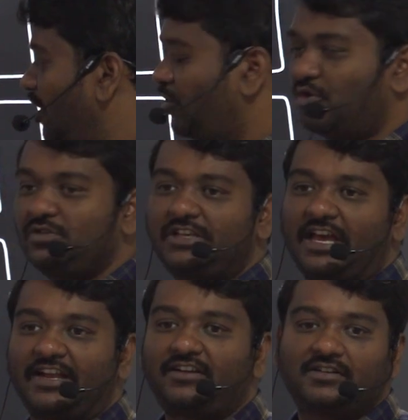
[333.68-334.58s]
those
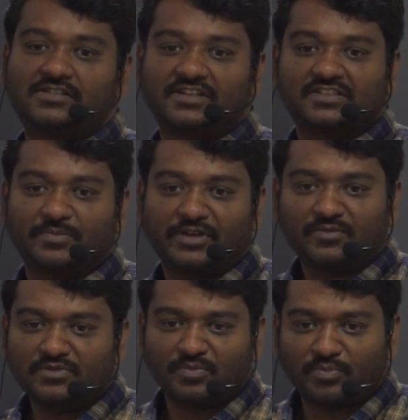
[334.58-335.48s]
characteristics
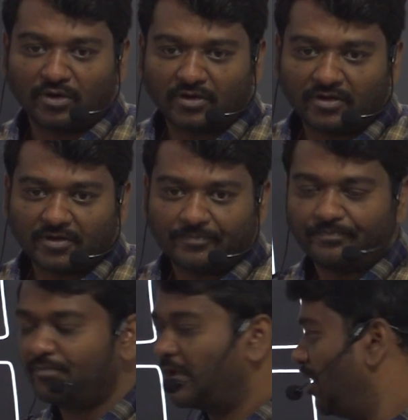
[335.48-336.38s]
becomes important.
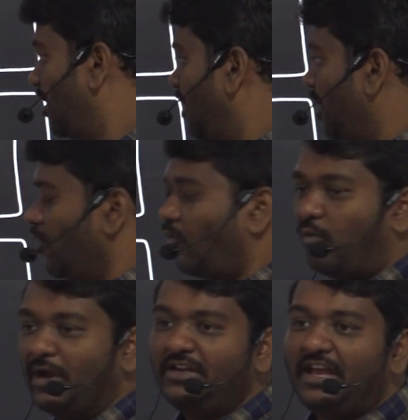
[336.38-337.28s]

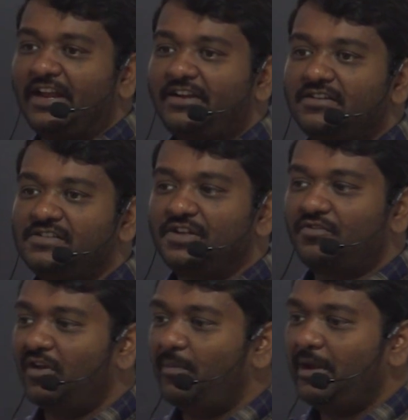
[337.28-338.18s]
One characteristic
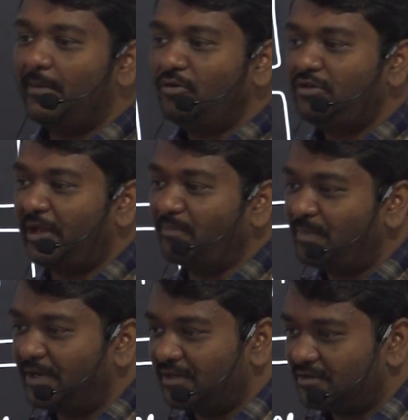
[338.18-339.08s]
will be about
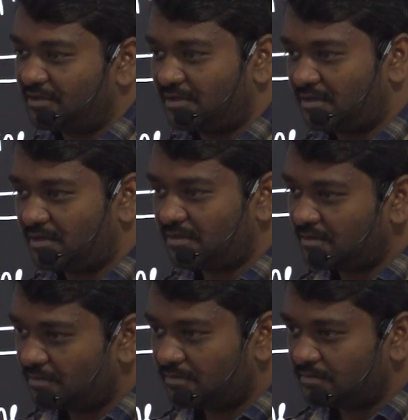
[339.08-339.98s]
temperature.
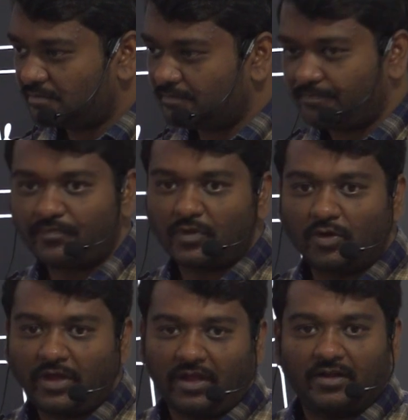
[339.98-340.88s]

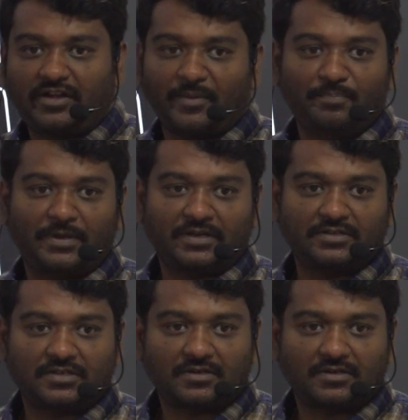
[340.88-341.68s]
Okay, temperature.